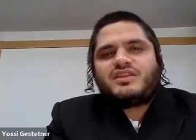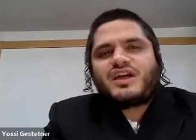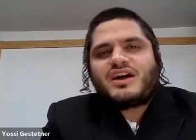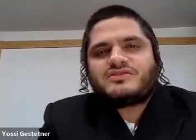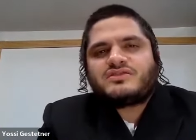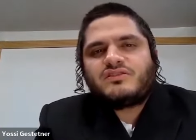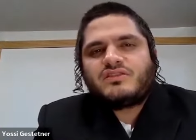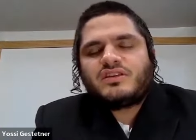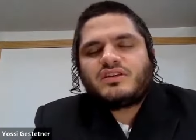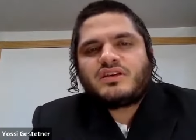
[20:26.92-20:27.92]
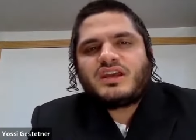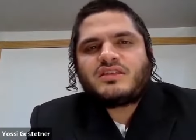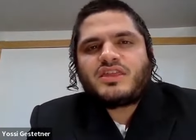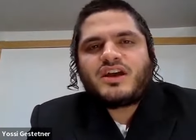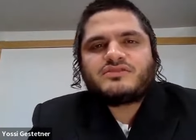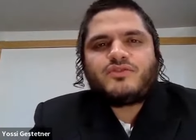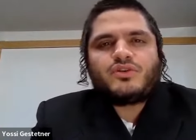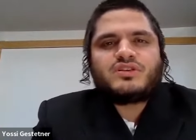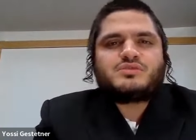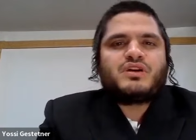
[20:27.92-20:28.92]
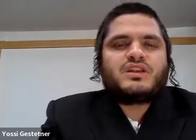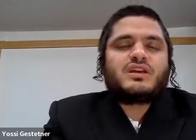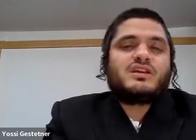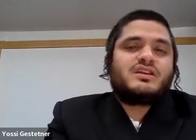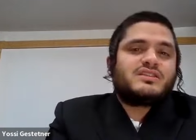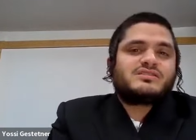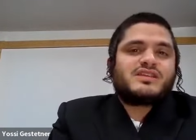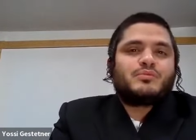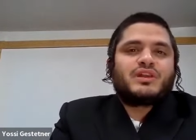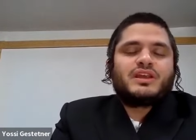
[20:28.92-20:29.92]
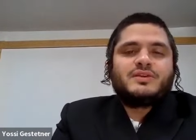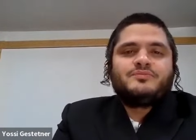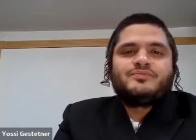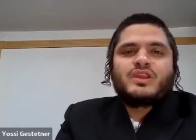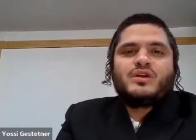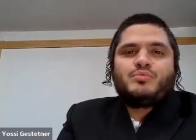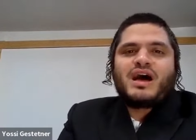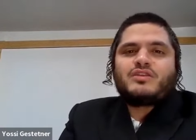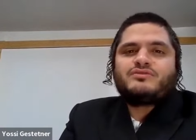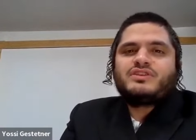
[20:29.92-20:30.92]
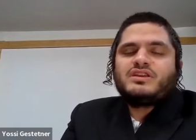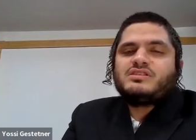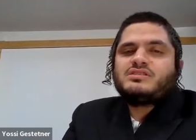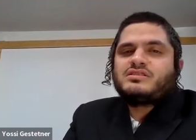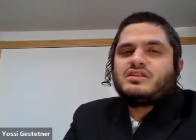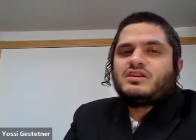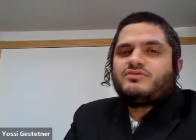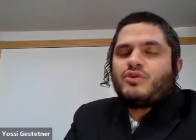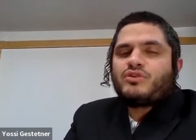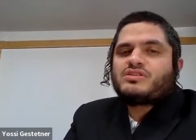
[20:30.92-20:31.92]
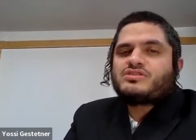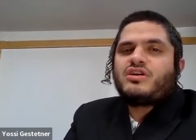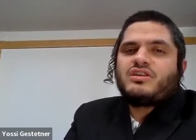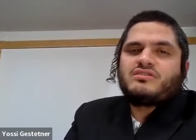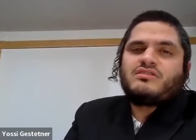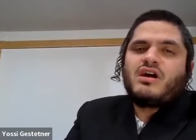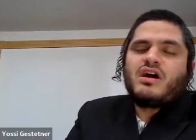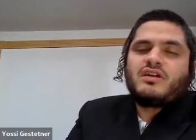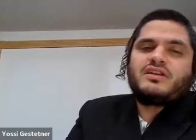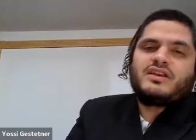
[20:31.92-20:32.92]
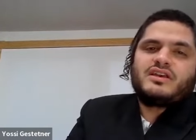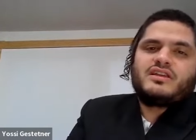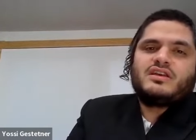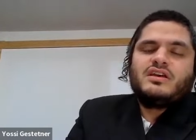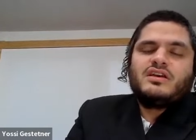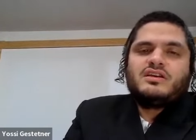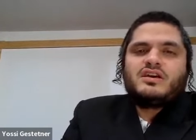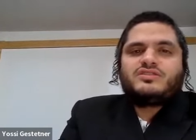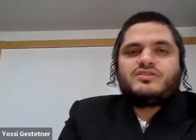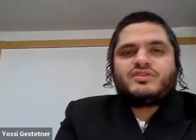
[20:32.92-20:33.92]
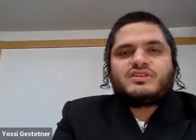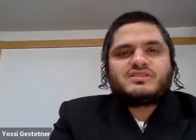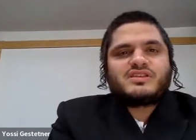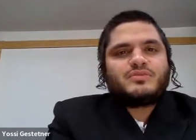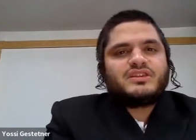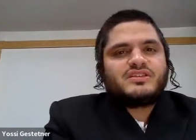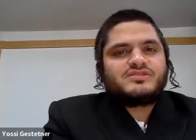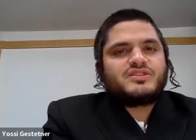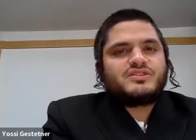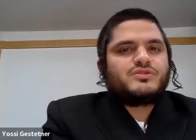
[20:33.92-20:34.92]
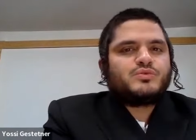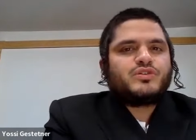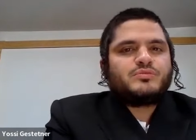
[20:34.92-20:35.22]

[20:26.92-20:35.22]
18,000 uh, 18, voters. But in the assembly, part of these uh, voters are in, are in a different assembly district,